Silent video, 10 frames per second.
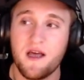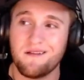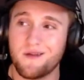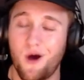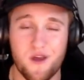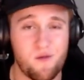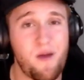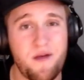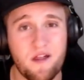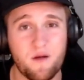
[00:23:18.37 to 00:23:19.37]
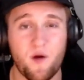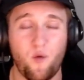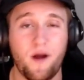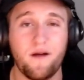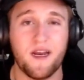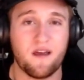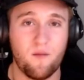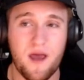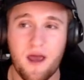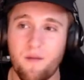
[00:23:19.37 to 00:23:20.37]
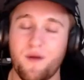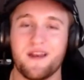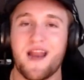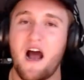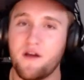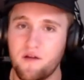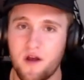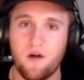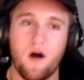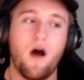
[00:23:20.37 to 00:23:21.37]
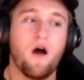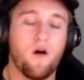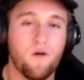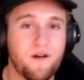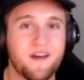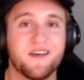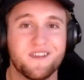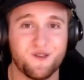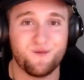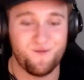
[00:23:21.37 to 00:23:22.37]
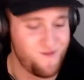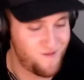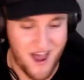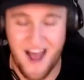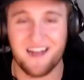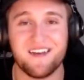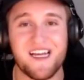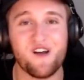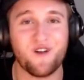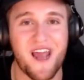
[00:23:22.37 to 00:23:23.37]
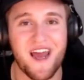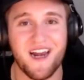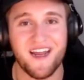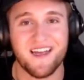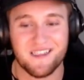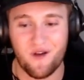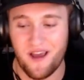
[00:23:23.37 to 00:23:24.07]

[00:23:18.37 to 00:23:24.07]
So you might be a little bit weary to commit, but now you know, his ideal candidate is,